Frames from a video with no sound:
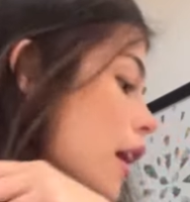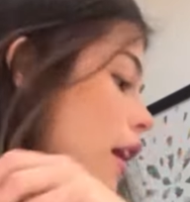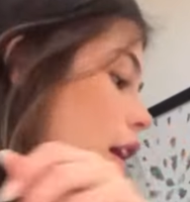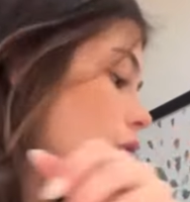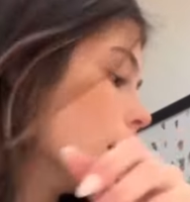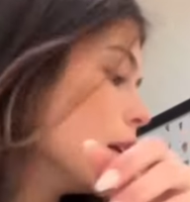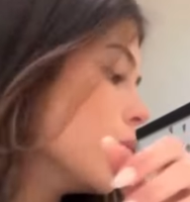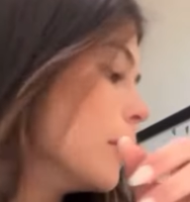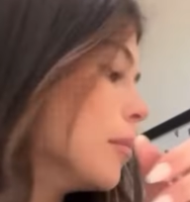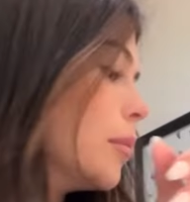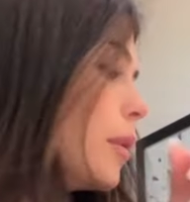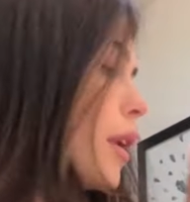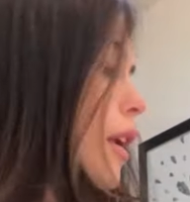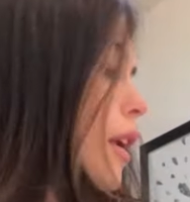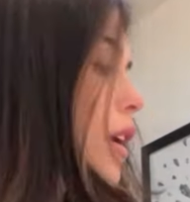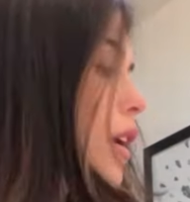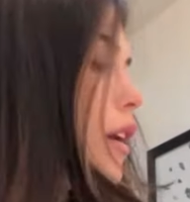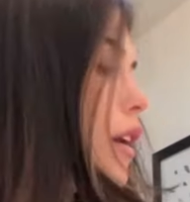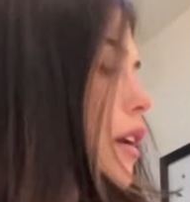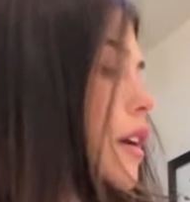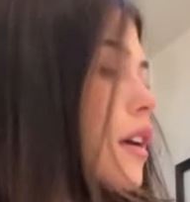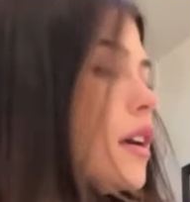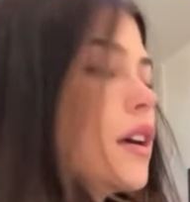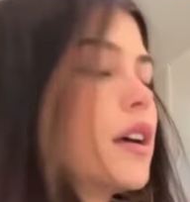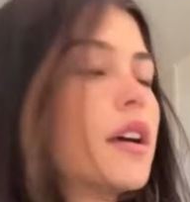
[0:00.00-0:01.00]
um,
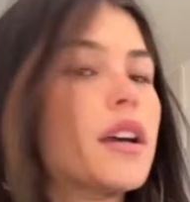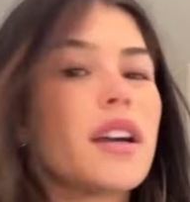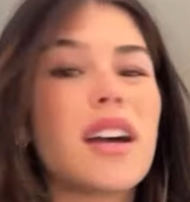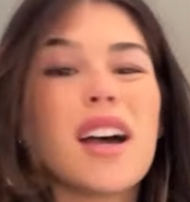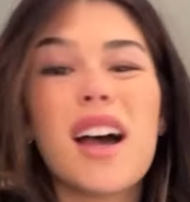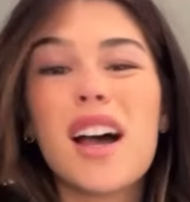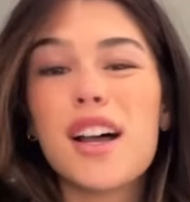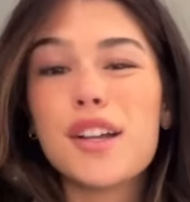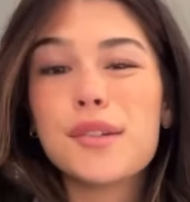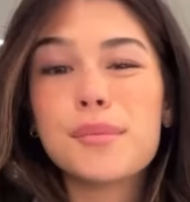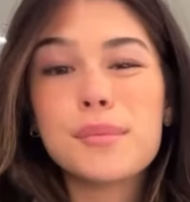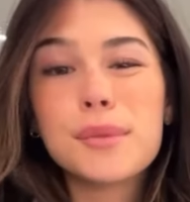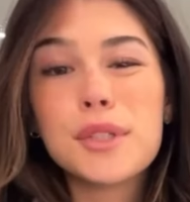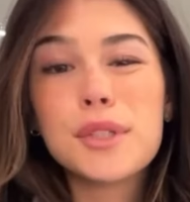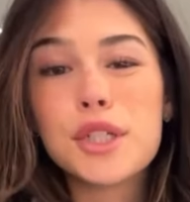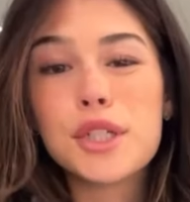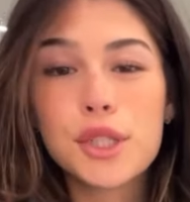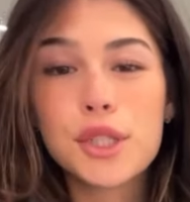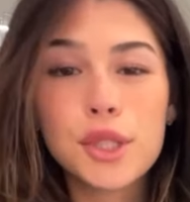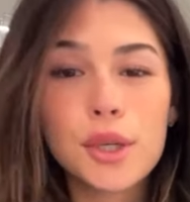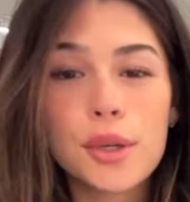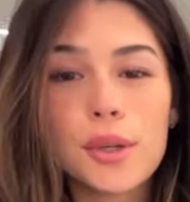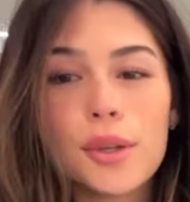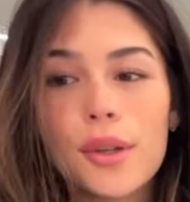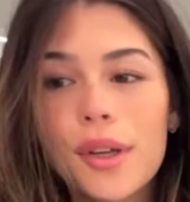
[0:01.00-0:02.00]
I'm gonna
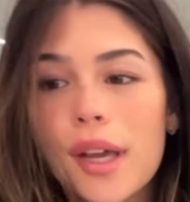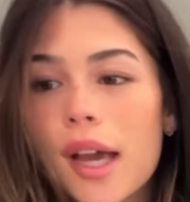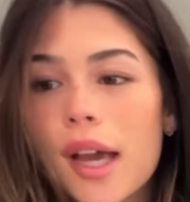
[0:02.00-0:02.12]
show you